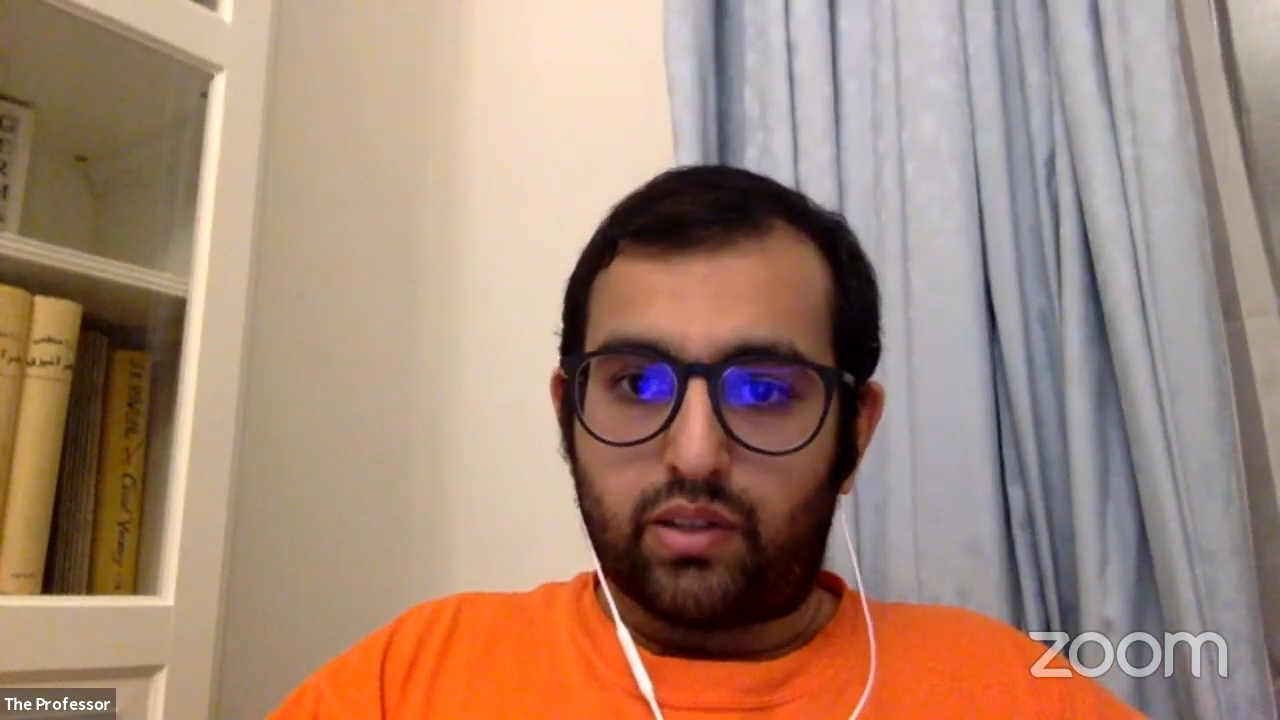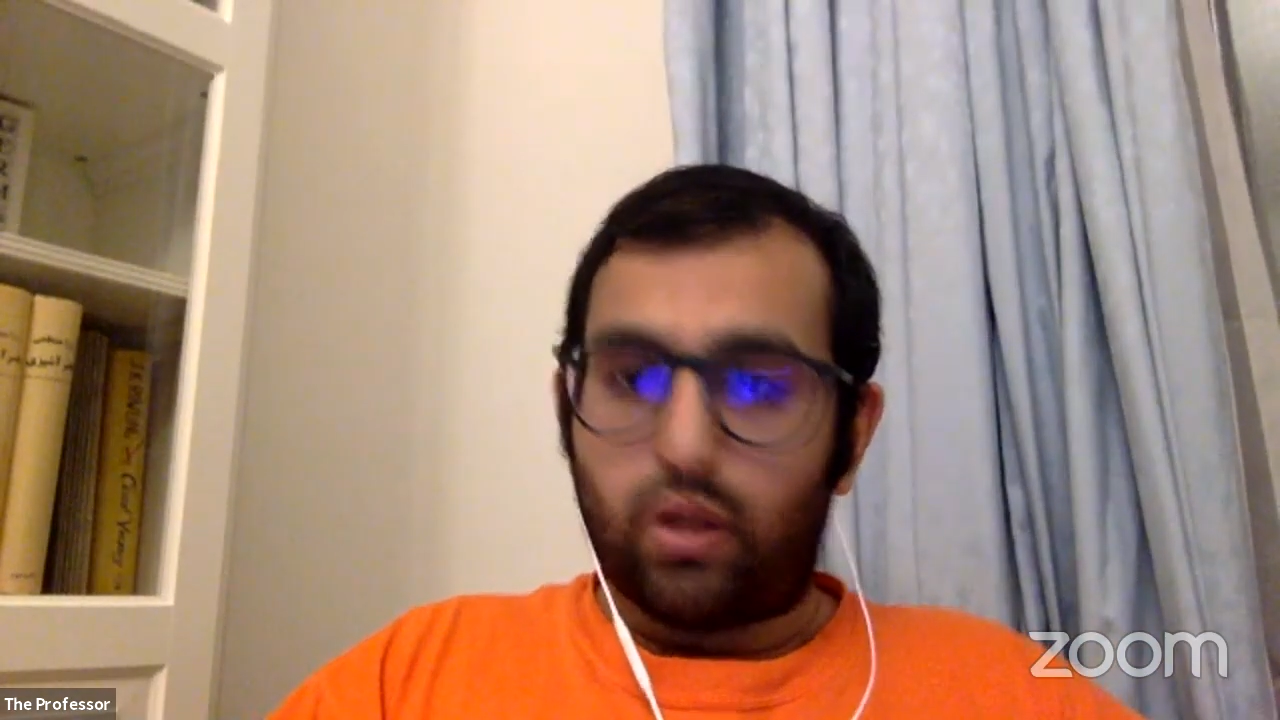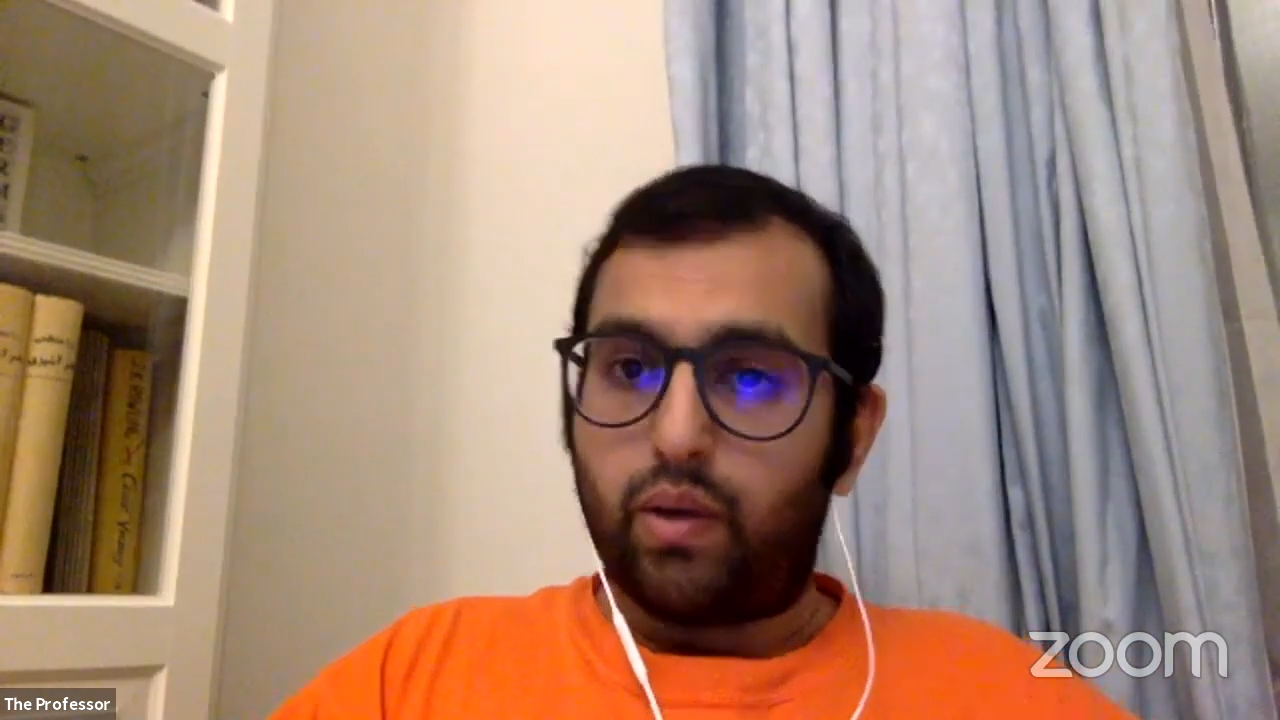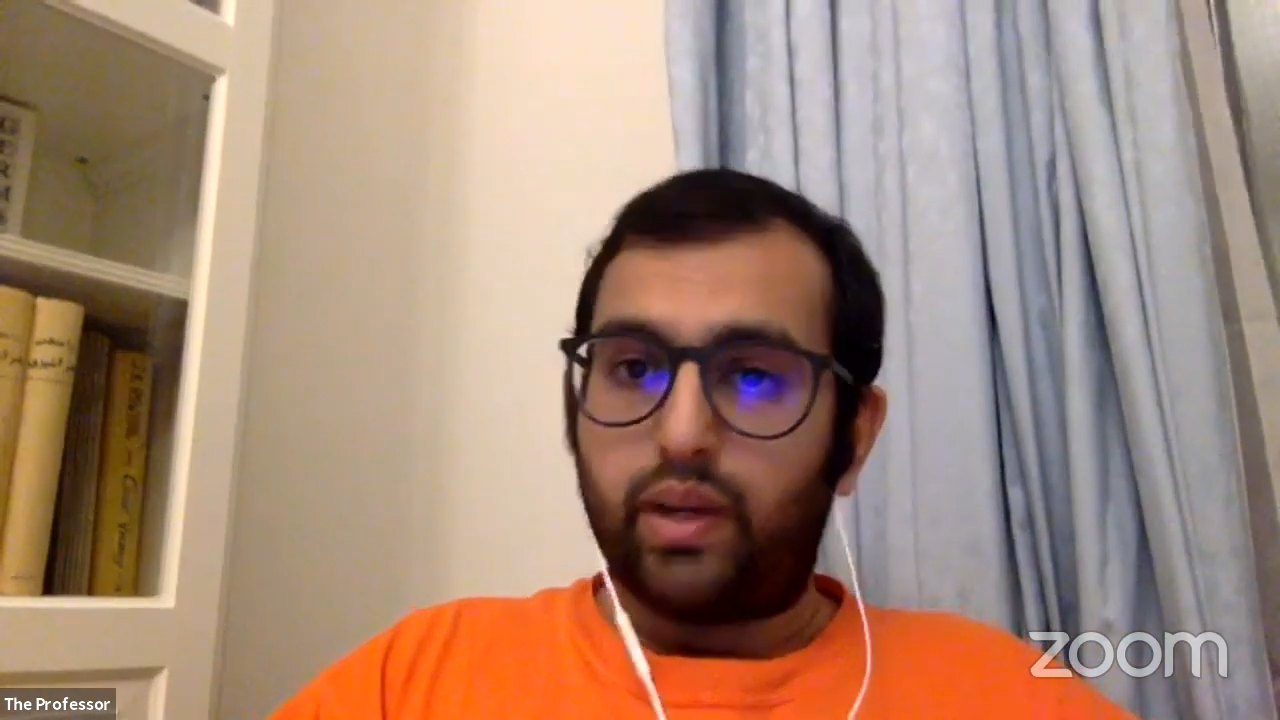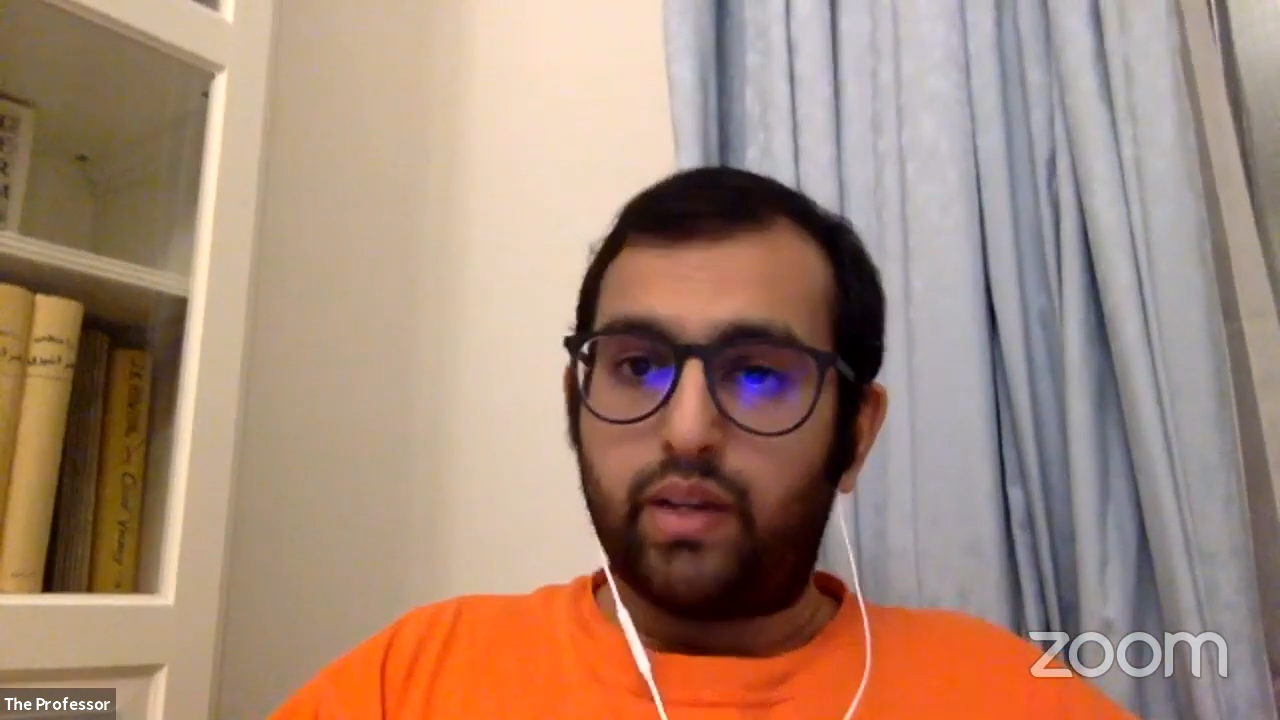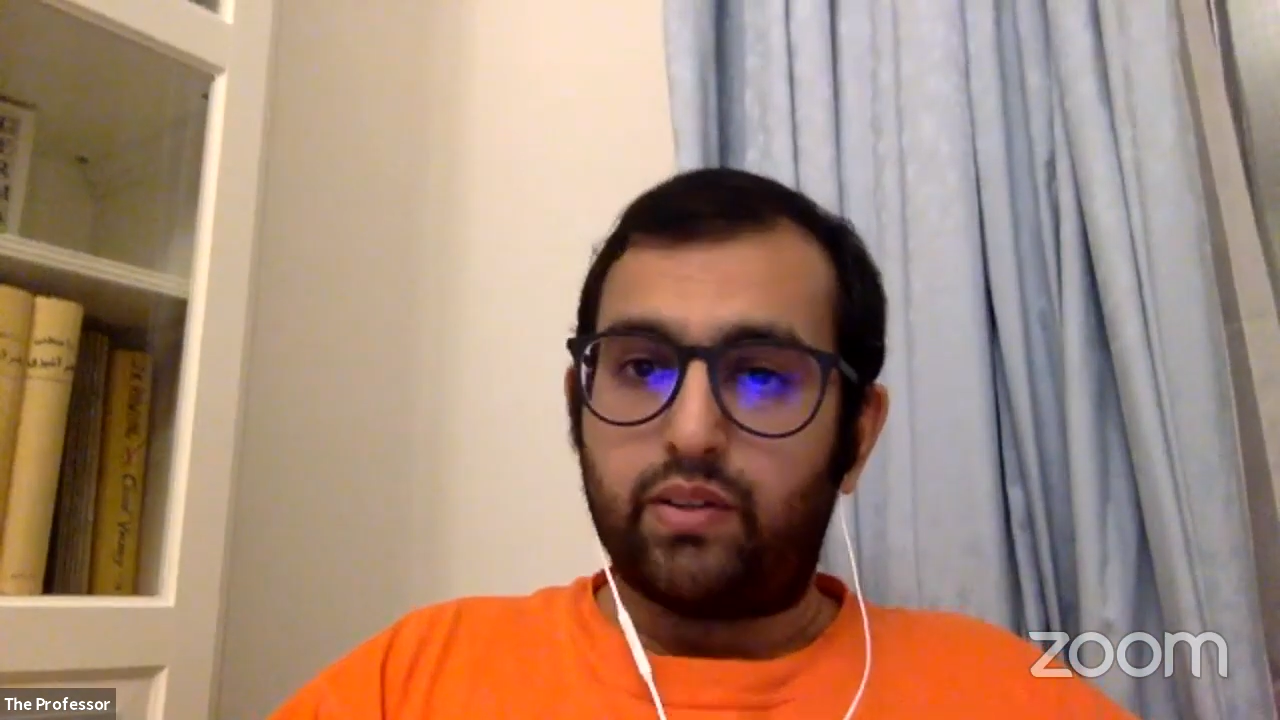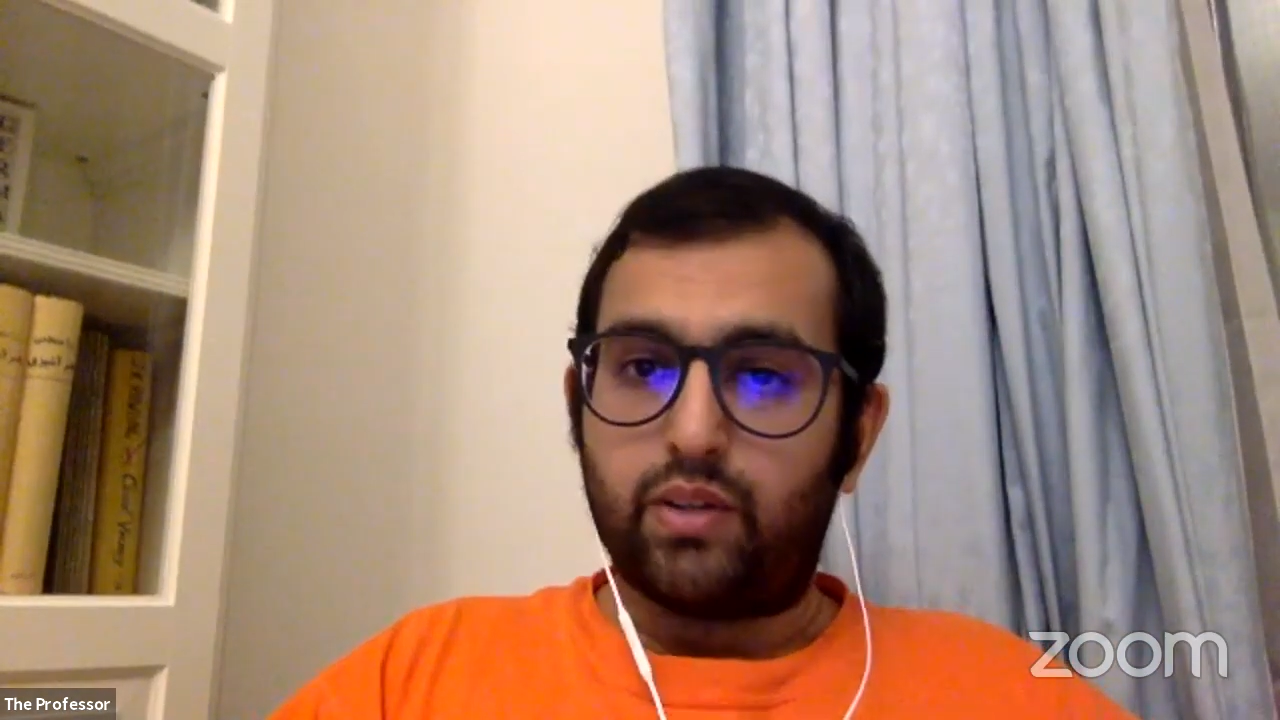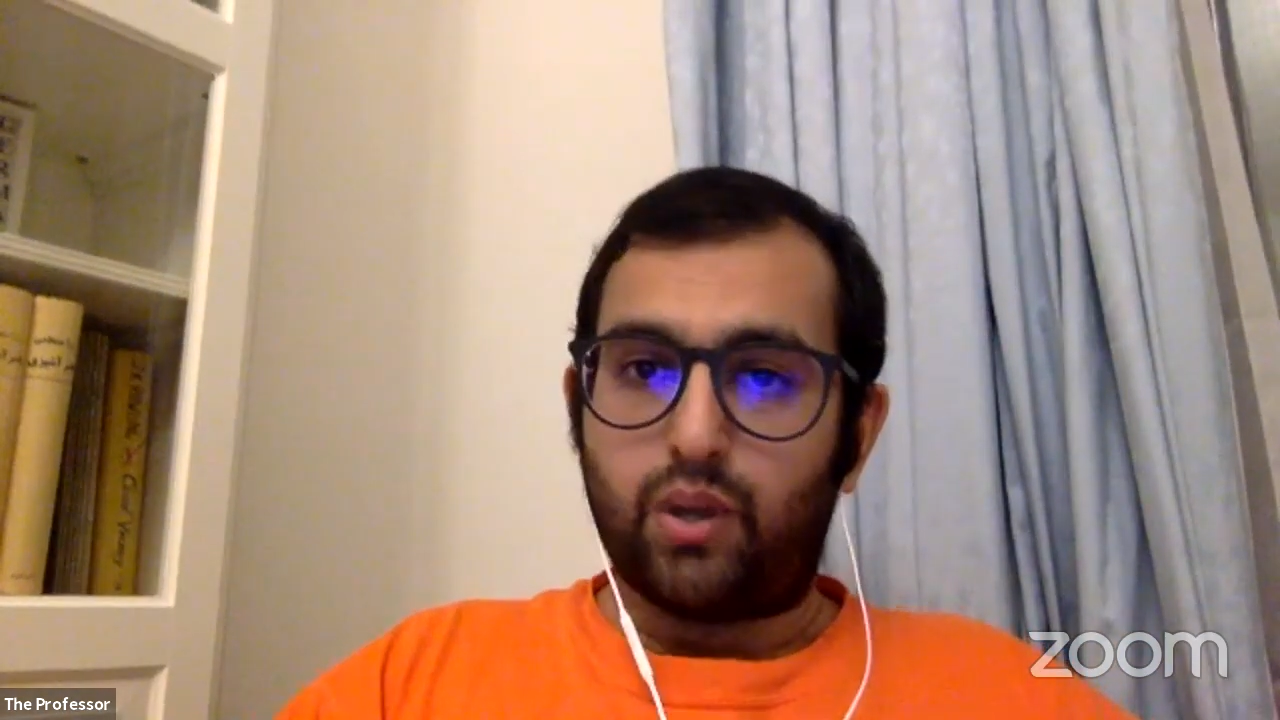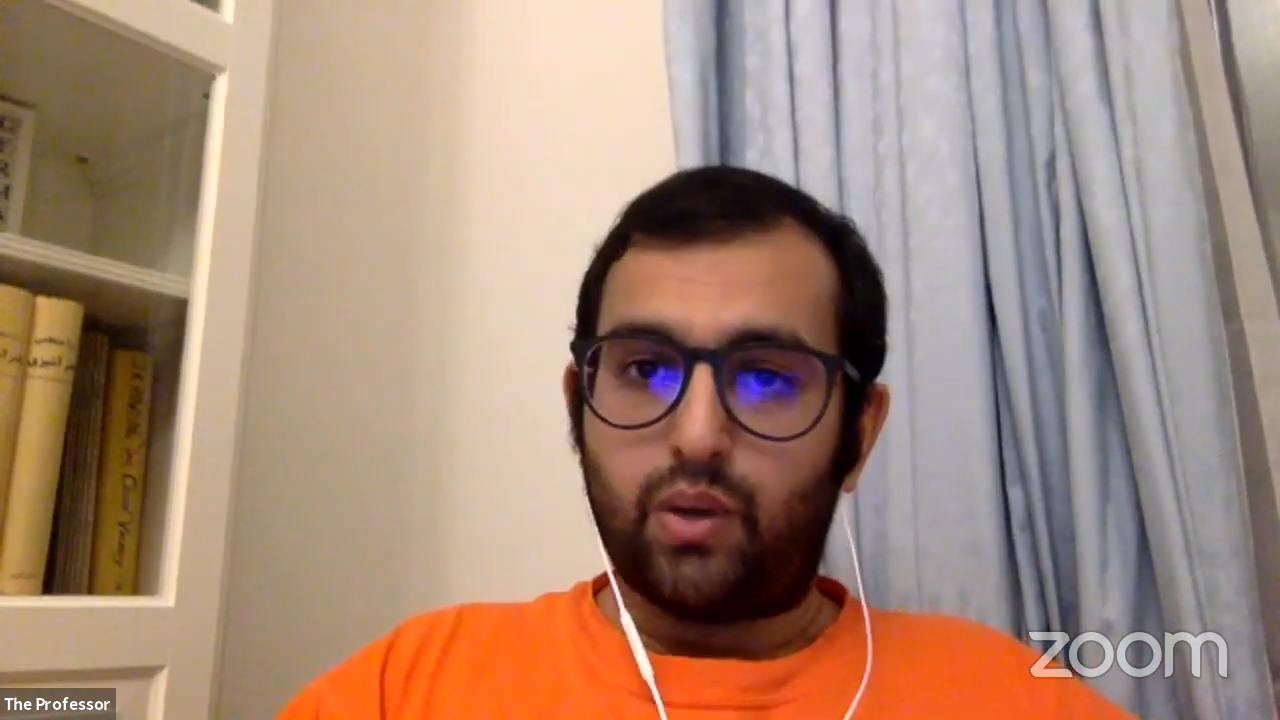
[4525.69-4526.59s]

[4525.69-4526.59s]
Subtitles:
Oh, I didn't even know